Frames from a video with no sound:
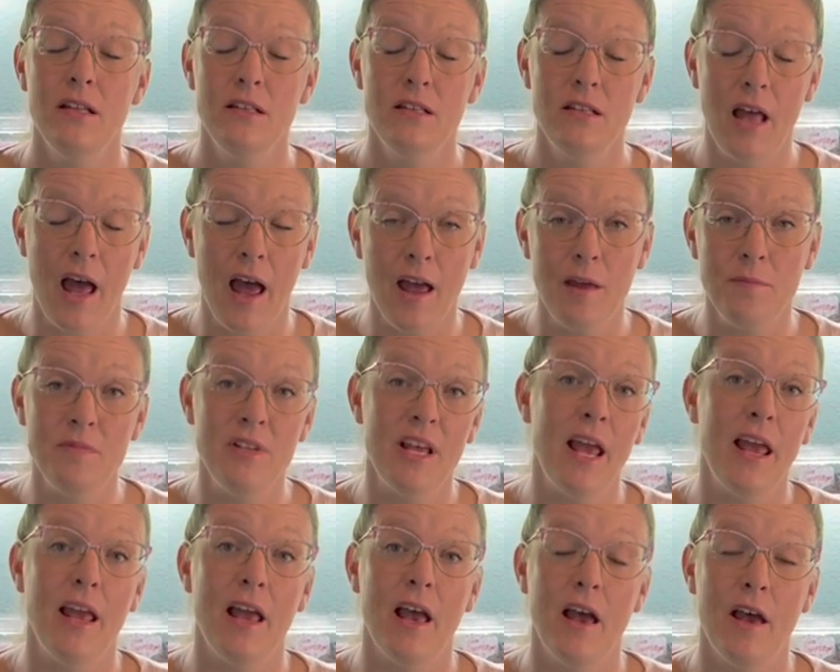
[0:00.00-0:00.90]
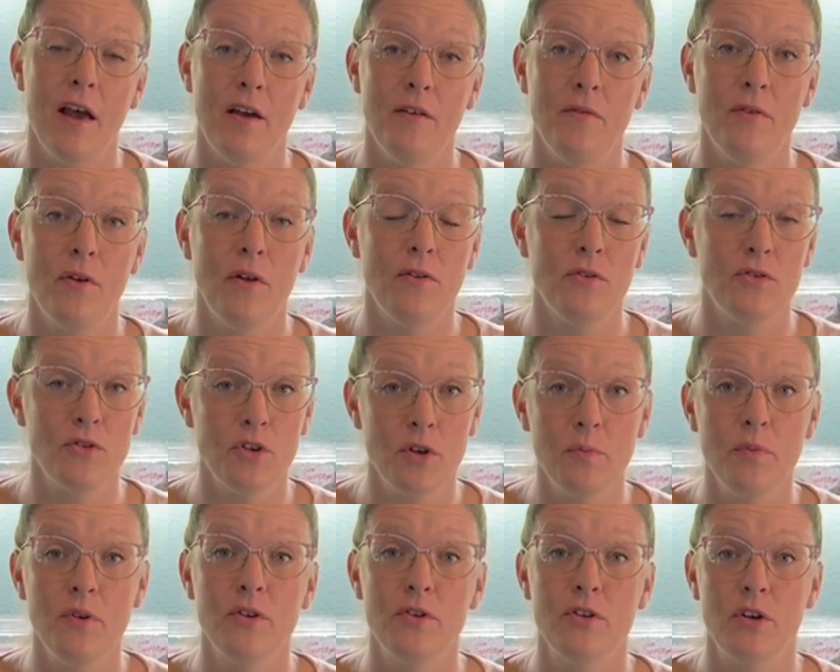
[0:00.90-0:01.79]
Um, day of
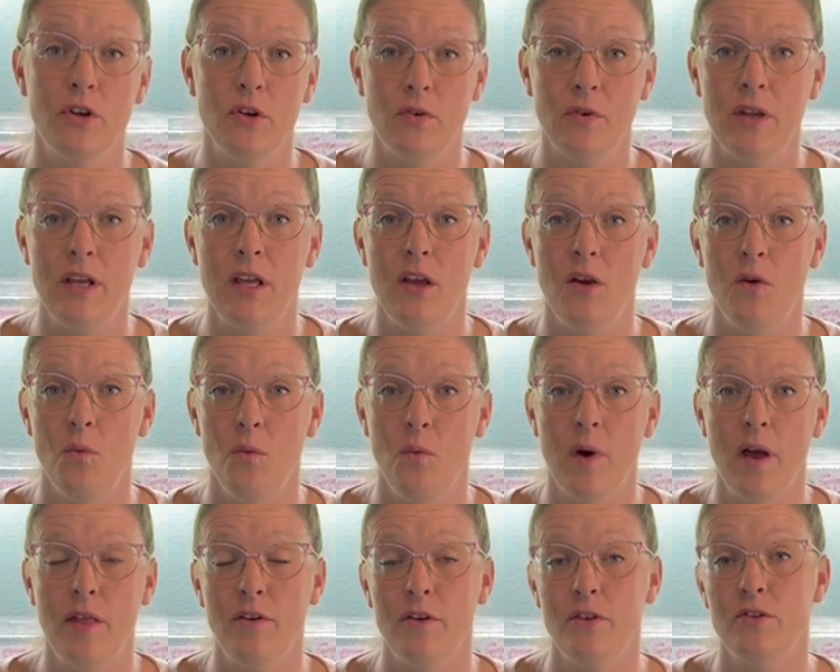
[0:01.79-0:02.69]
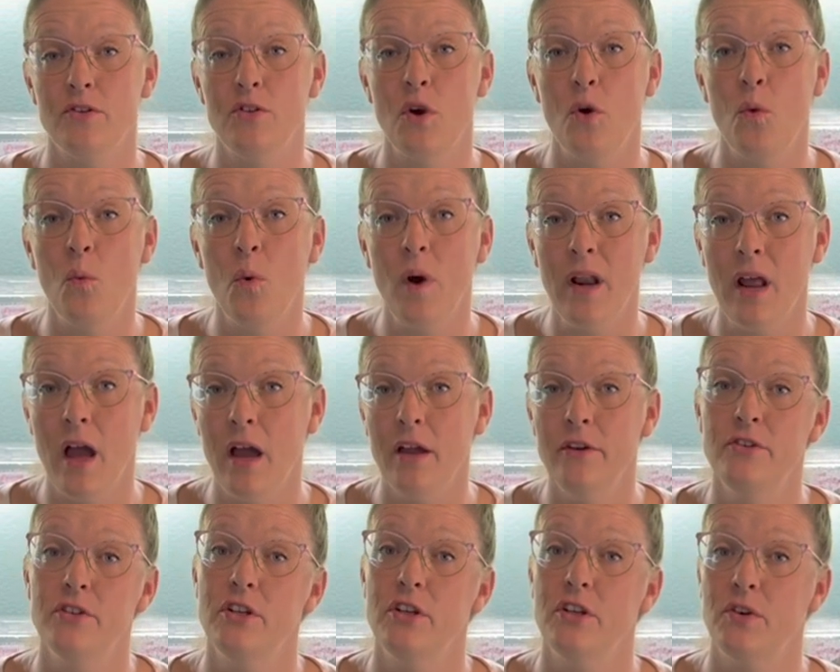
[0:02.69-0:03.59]
triple degree weather, so one
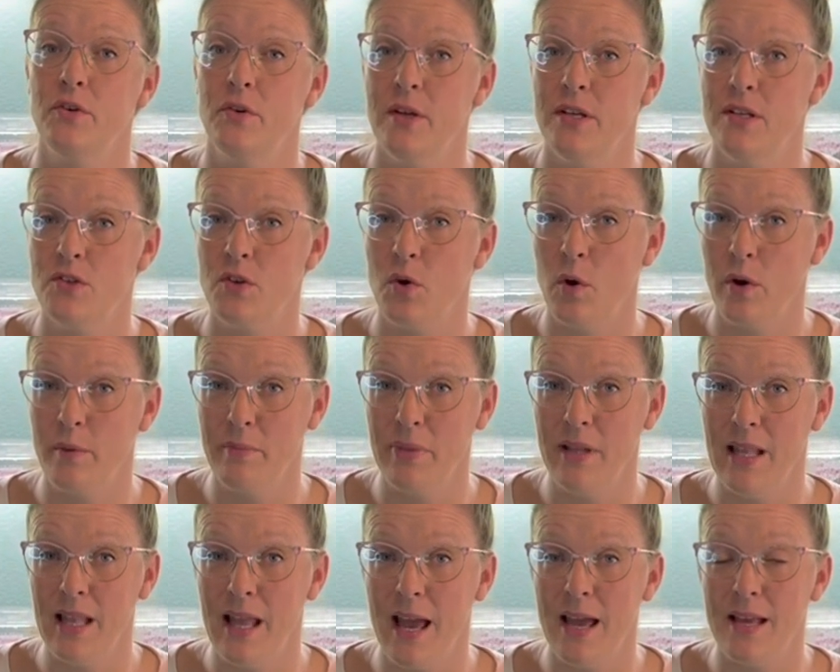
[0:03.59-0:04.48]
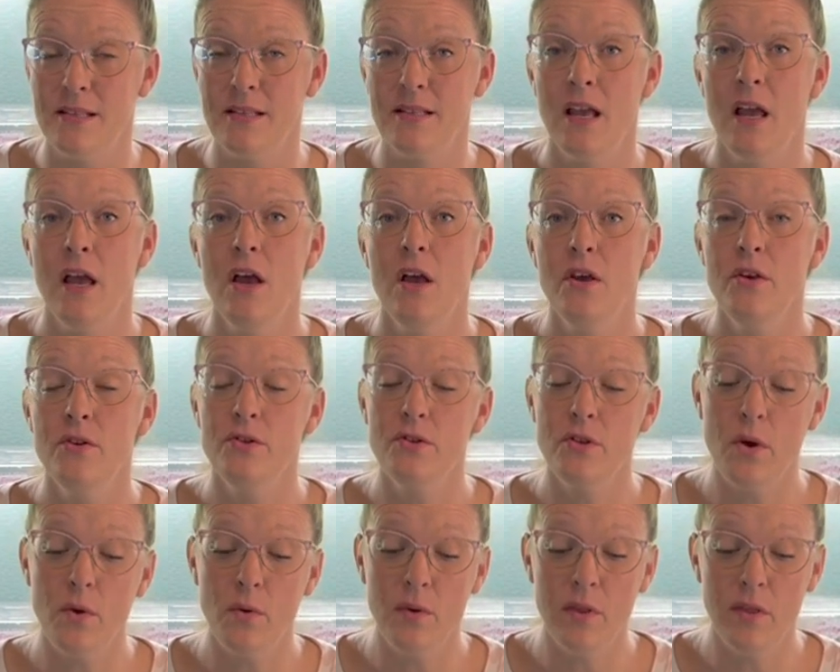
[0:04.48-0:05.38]
hundred degrees or plus.
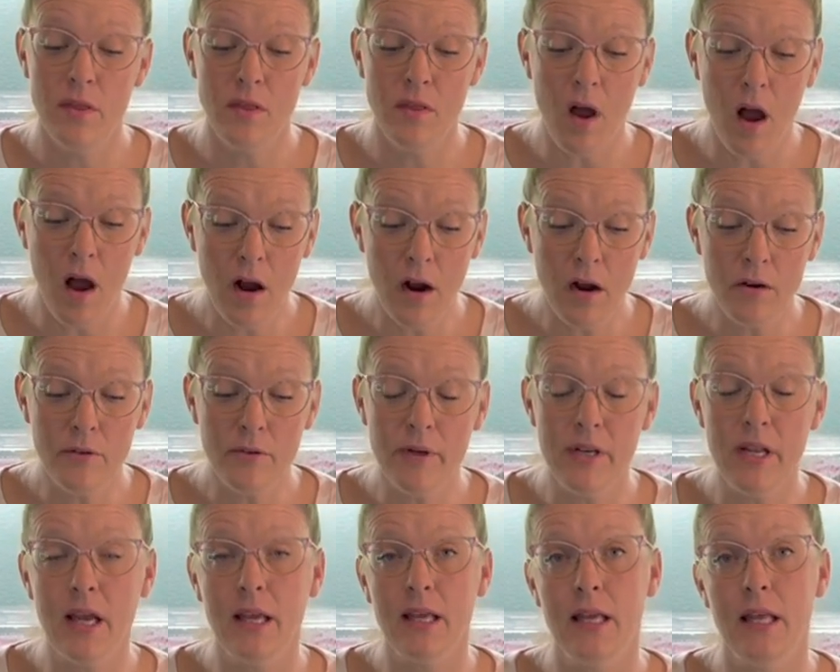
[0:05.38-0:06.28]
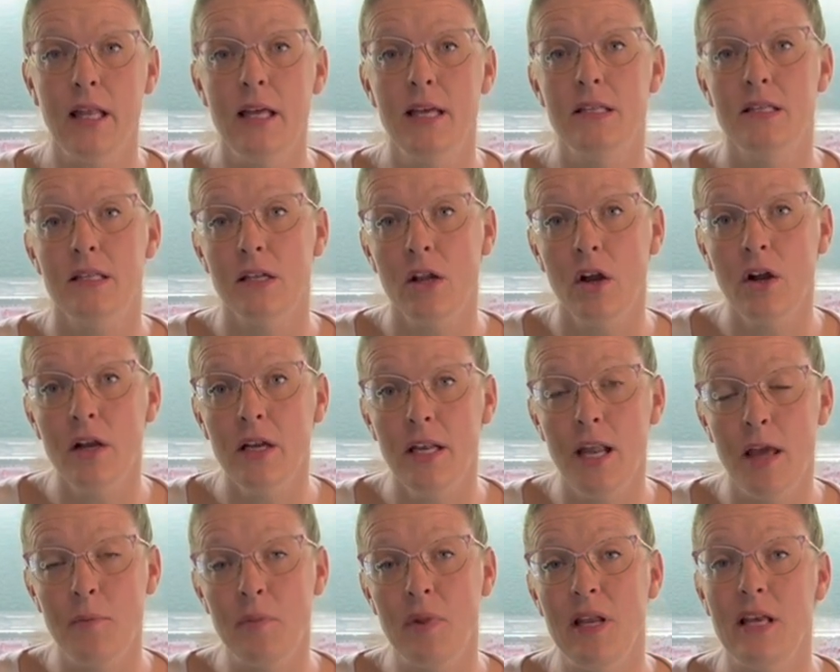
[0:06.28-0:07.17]
So the, our ranunculus and our
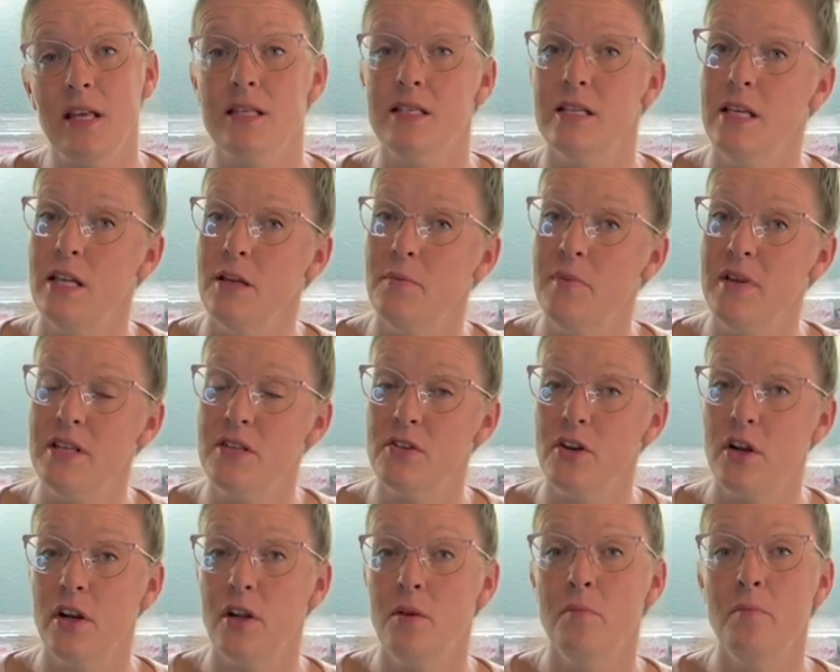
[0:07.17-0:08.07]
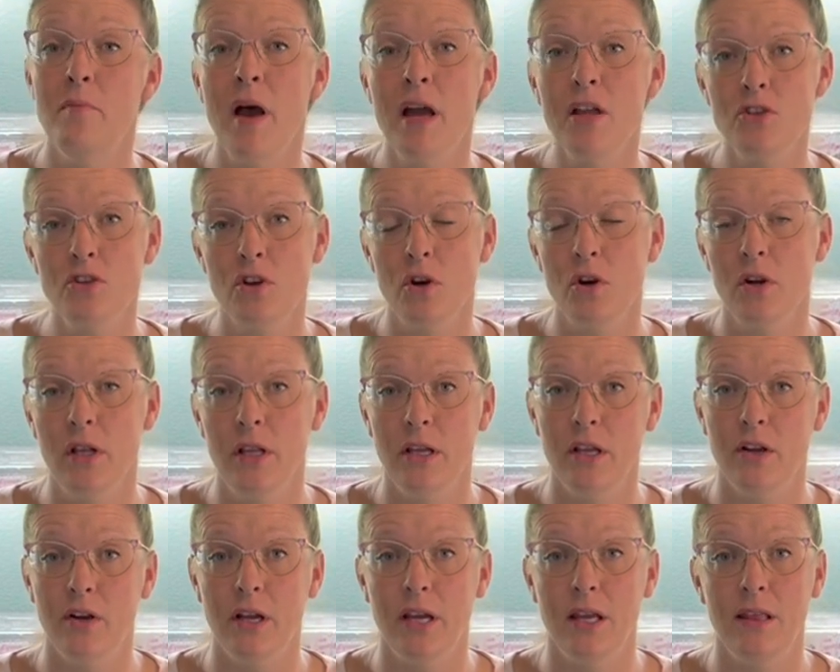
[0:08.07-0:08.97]
anemones need to be started much
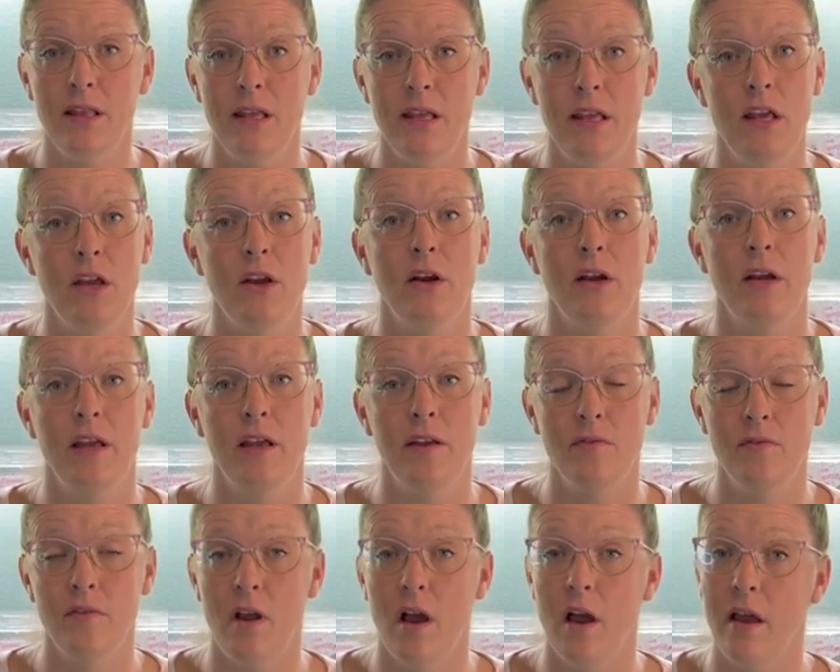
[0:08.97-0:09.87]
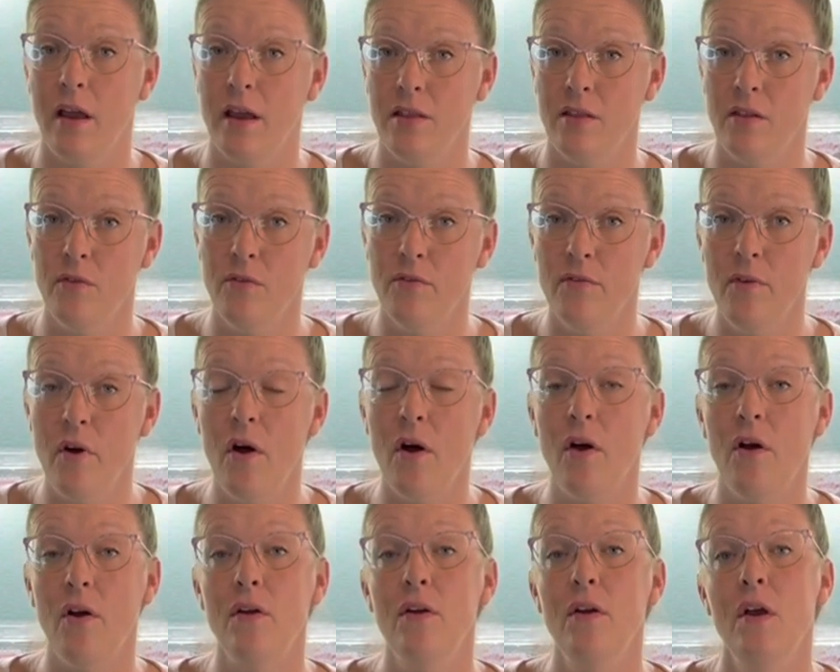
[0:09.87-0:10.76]
earlier in the year, if not in the
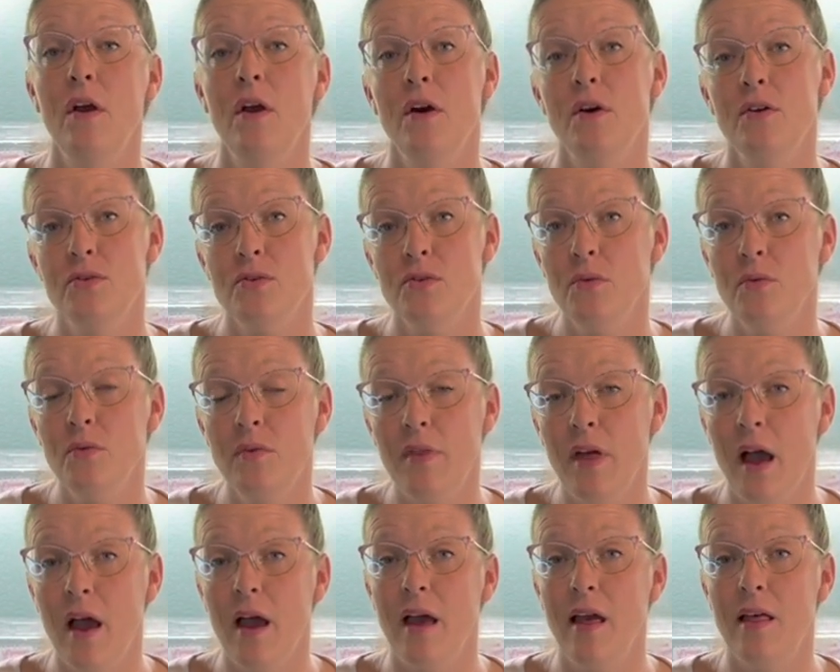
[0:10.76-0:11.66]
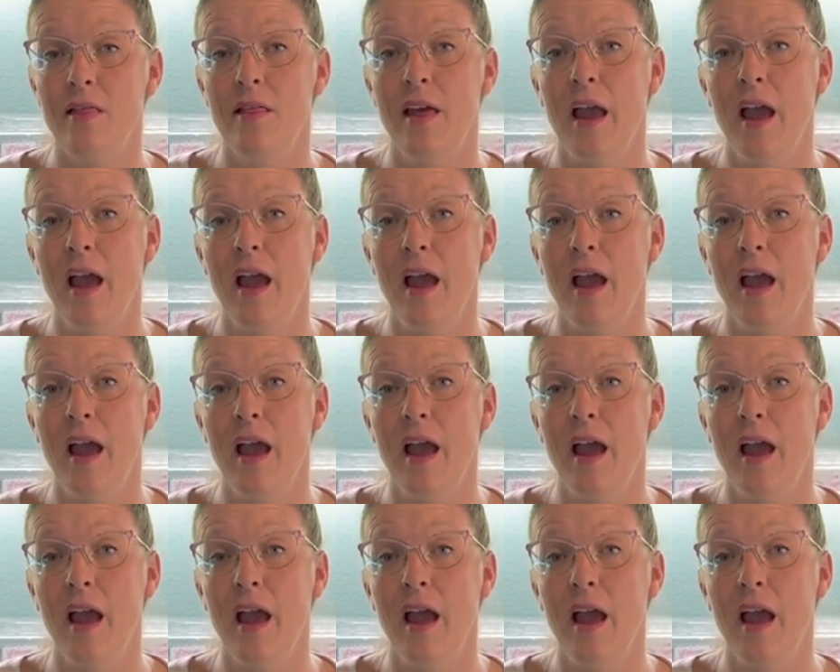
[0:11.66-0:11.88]
fall, so that they